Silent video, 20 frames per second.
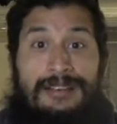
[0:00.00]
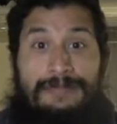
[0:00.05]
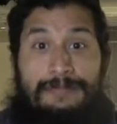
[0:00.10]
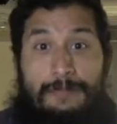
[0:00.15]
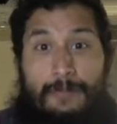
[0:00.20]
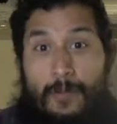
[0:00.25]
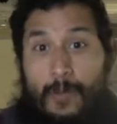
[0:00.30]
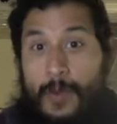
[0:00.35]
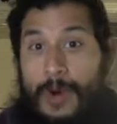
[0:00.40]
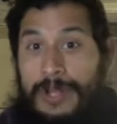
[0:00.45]

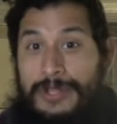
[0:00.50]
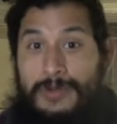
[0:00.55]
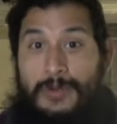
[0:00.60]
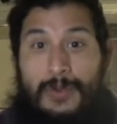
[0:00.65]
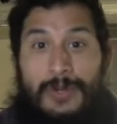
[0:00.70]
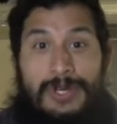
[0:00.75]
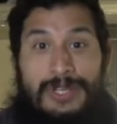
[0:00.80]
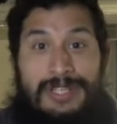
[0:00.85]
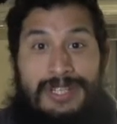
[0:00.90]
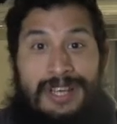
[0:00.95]
once
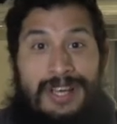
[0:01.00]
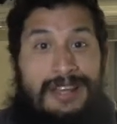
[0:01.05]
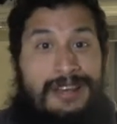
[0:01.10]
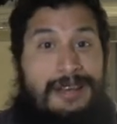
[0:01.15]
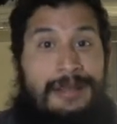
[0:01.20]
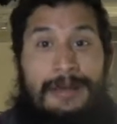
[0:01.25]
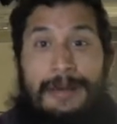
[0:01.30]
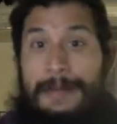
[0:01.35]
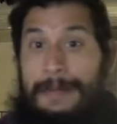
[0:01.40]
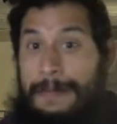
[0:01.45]
we're
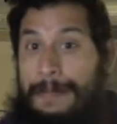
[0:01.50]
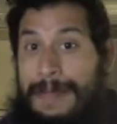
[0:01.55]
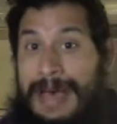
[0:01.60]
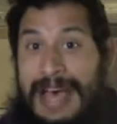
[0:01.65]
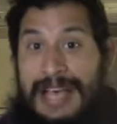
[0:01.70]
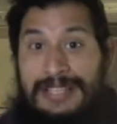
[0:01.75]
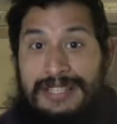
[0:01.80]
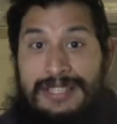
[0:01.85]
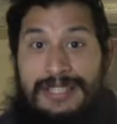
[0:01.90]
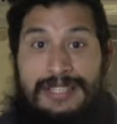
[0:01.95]
done,
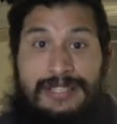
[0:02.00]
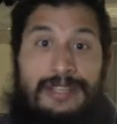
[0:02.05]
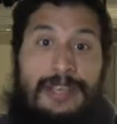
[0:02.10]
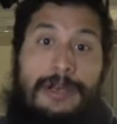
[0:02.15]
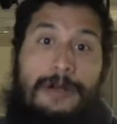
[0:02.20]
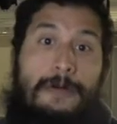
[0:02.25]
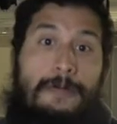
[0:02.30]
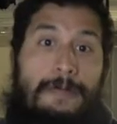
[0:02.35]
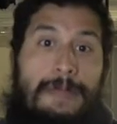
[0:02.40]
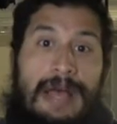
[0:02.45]
masks
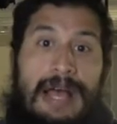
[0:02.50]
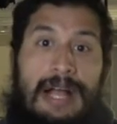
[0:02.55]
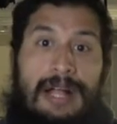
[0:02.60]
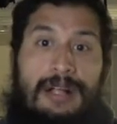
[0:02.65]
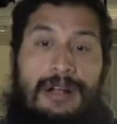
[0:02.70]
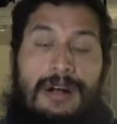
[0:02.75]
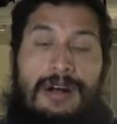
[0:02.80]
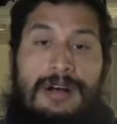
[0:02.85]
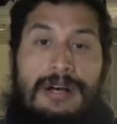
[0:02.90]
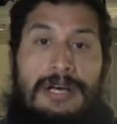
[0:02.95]
go
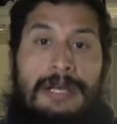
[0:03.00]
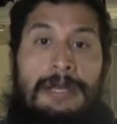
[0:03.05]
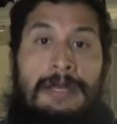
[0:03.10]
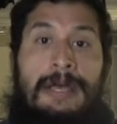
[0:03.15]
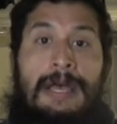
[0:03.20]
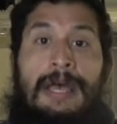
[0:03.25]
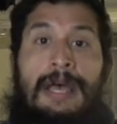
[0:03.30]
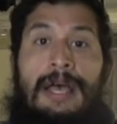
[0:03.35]
back on.